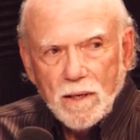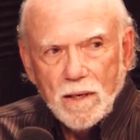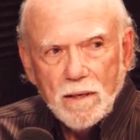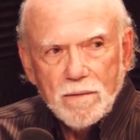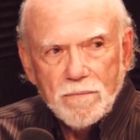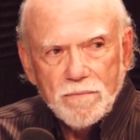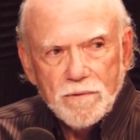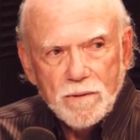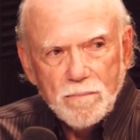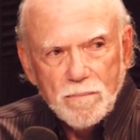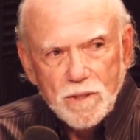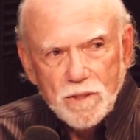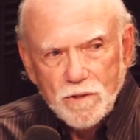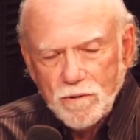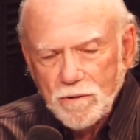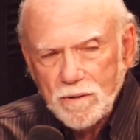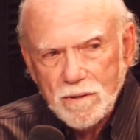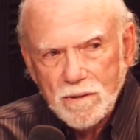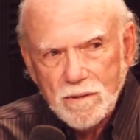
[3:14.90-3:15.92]
life, the
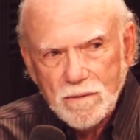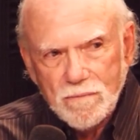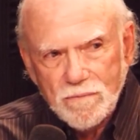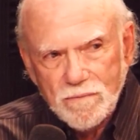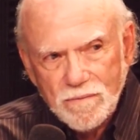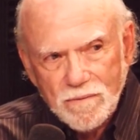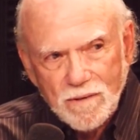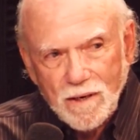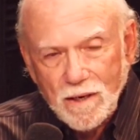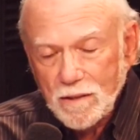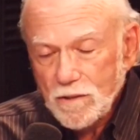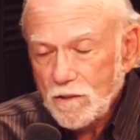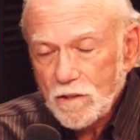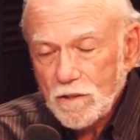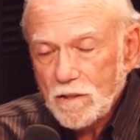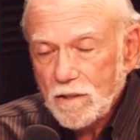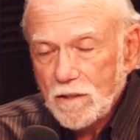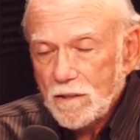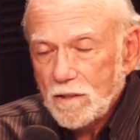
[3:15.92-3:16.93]
mystery of
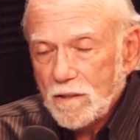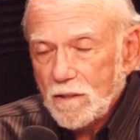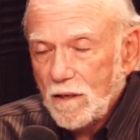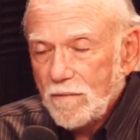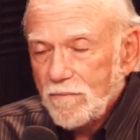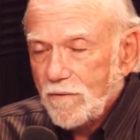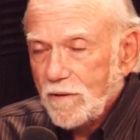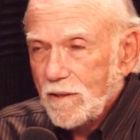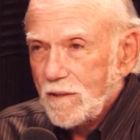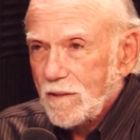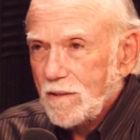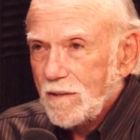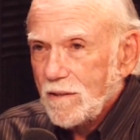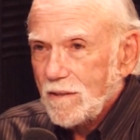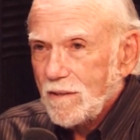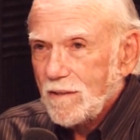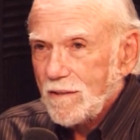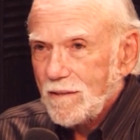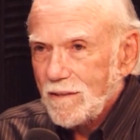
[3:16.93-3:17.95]
consciousness, I find
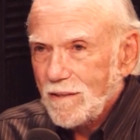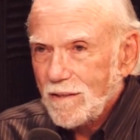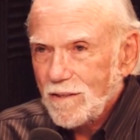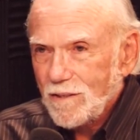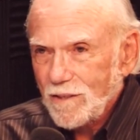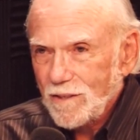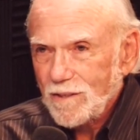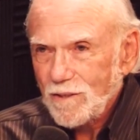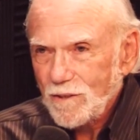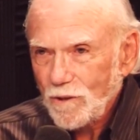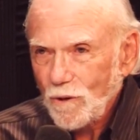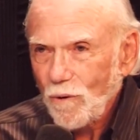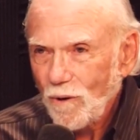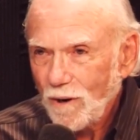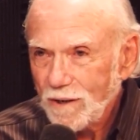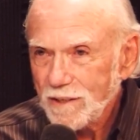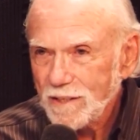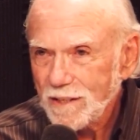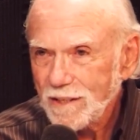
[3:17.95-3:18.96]
uh, so
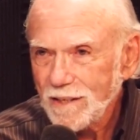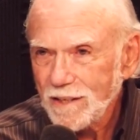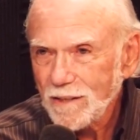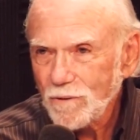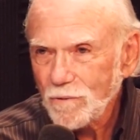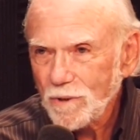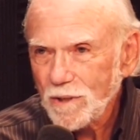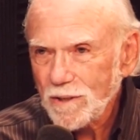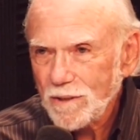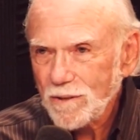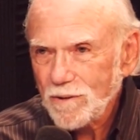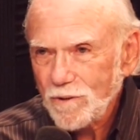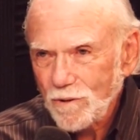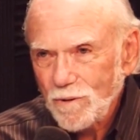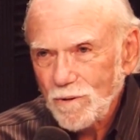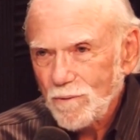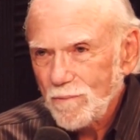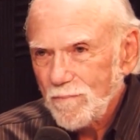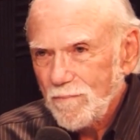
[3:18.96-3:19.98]
hard to deal with
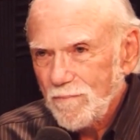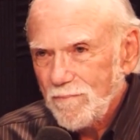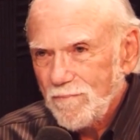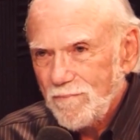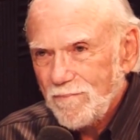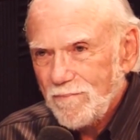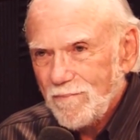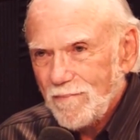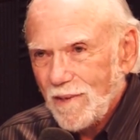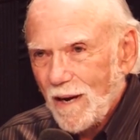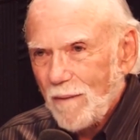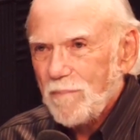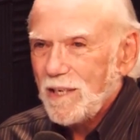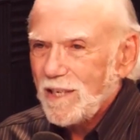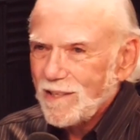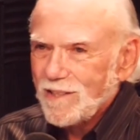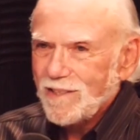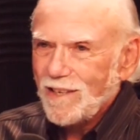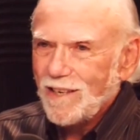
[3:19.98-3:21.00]
too. Yeah. I
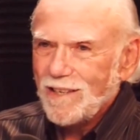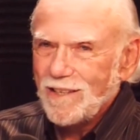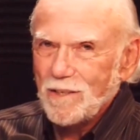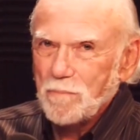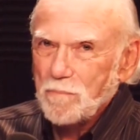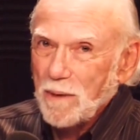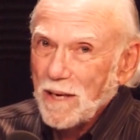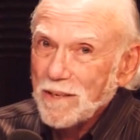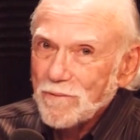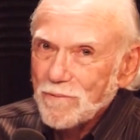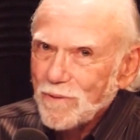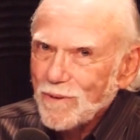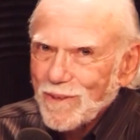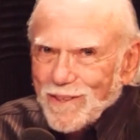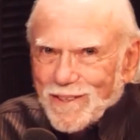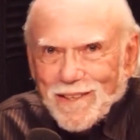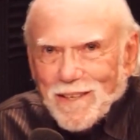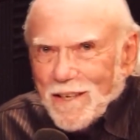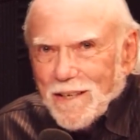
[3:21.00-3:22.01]
mean, it's not as
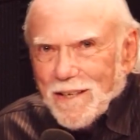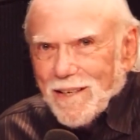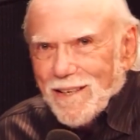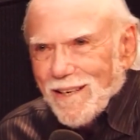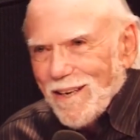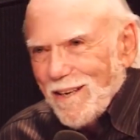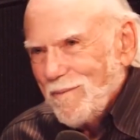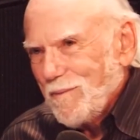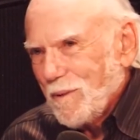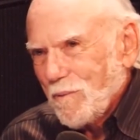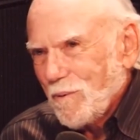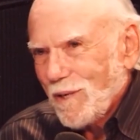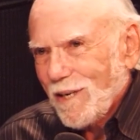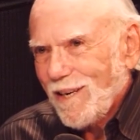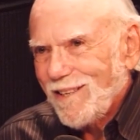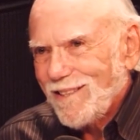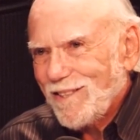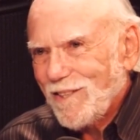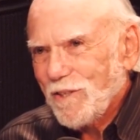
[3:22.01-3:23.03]
painful. I mean, we're
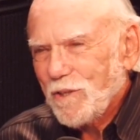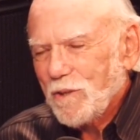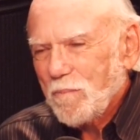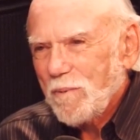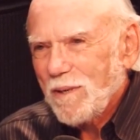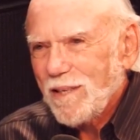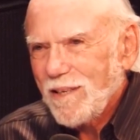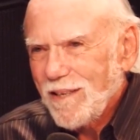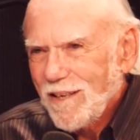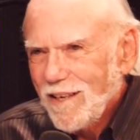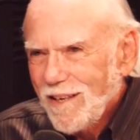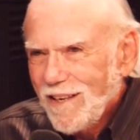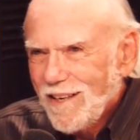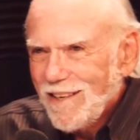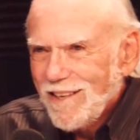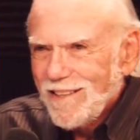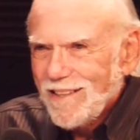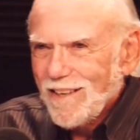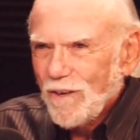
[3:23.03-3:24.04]
conscious, but
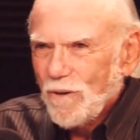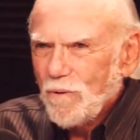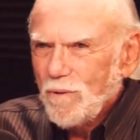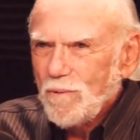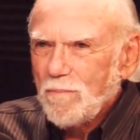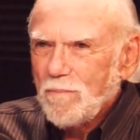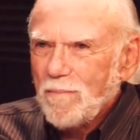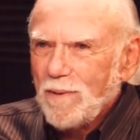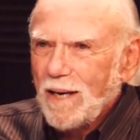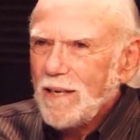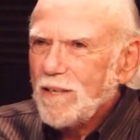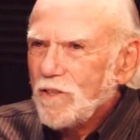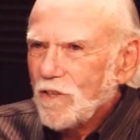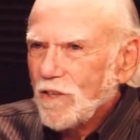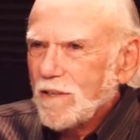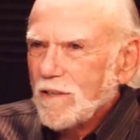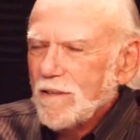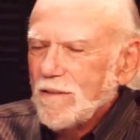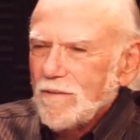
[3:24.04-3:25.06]
the whole
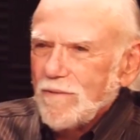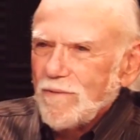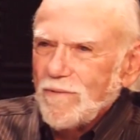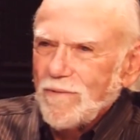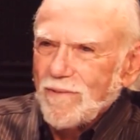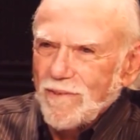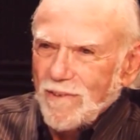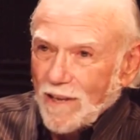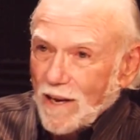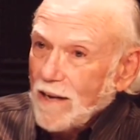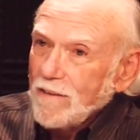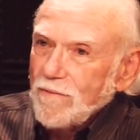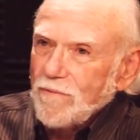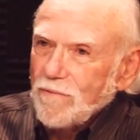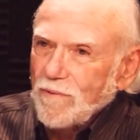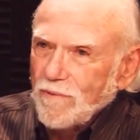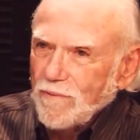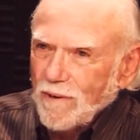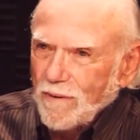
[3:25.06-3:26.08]
magic of
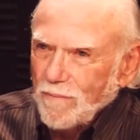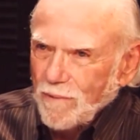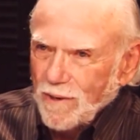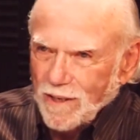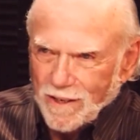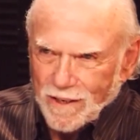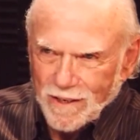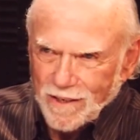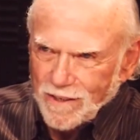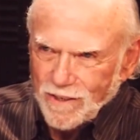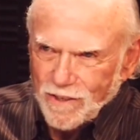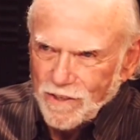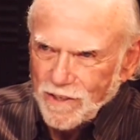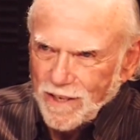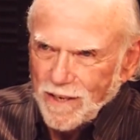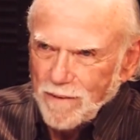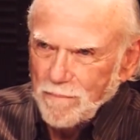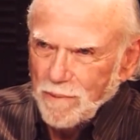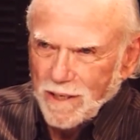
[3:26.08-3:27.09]
life we can
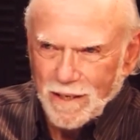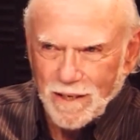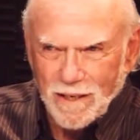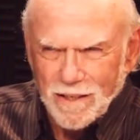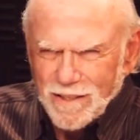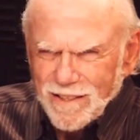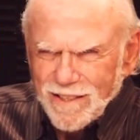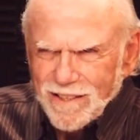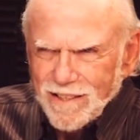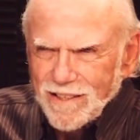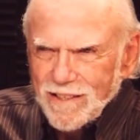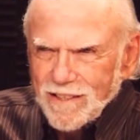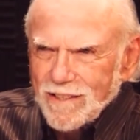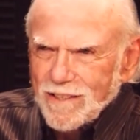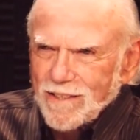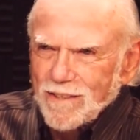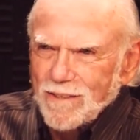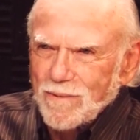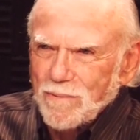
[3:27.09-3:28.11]
understand, but
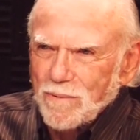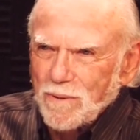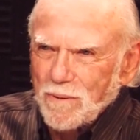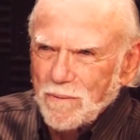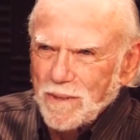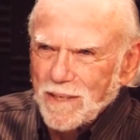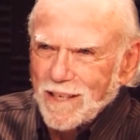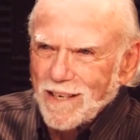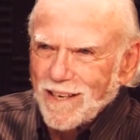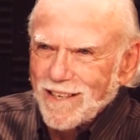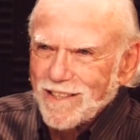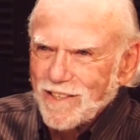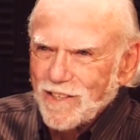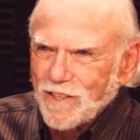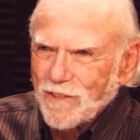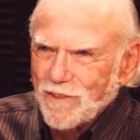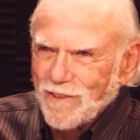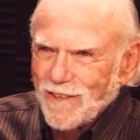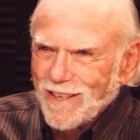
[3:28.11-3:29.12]
consciousness, where we can
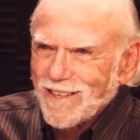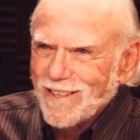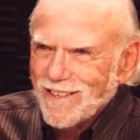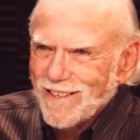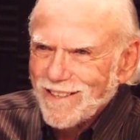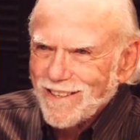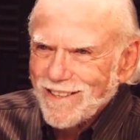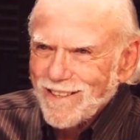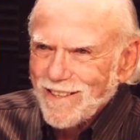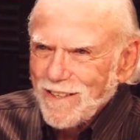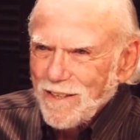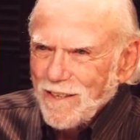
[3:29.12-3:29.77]
actually think and